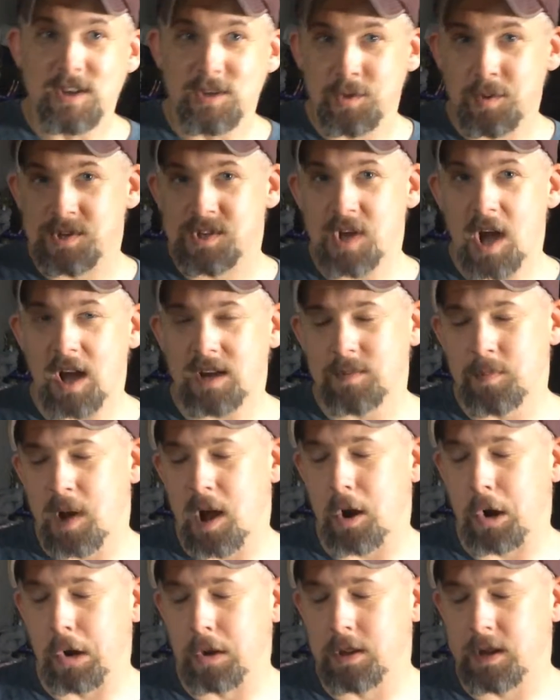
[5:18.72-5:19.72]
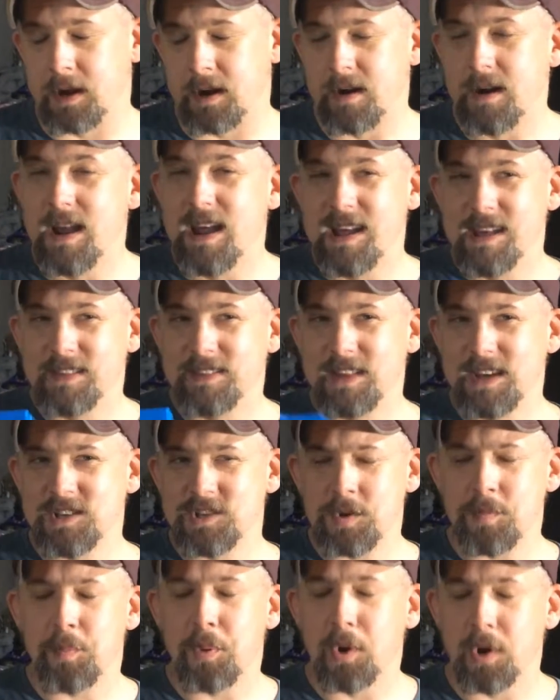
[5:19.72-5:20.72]
So as talked about earlier,
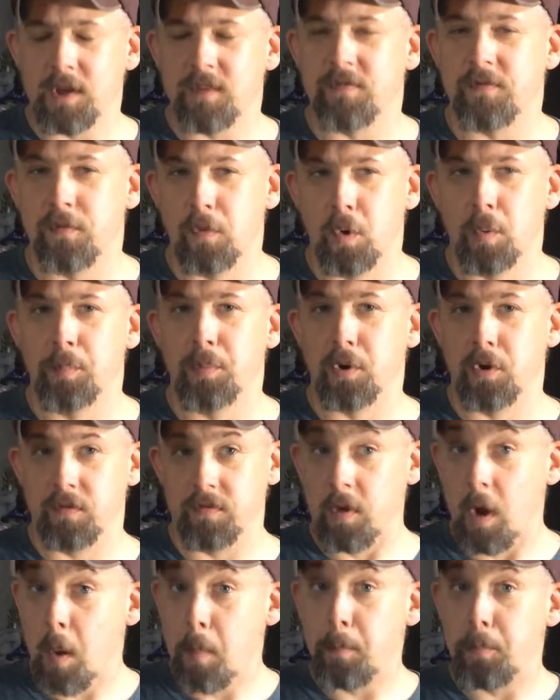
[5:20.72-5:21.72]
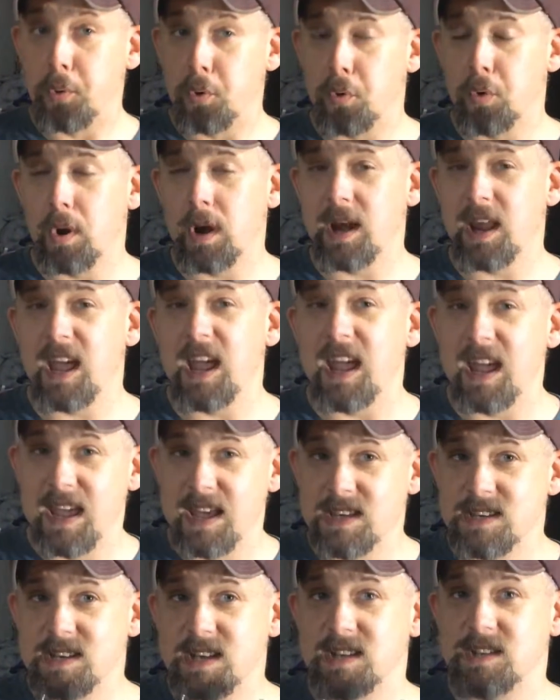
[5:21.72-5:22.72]
these are pretty foolproof, pretty
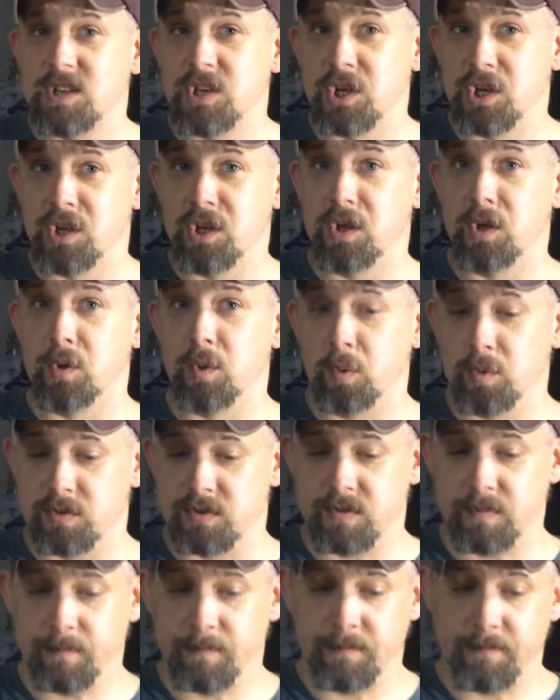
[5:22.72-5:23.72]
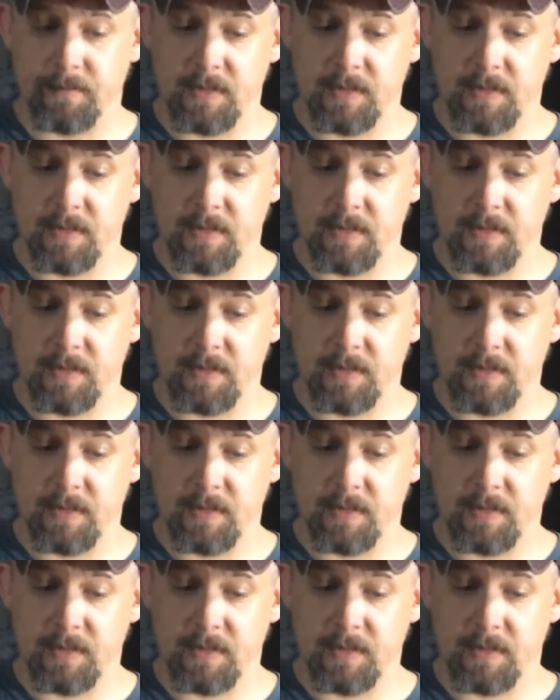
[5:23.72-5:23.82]
easy to use.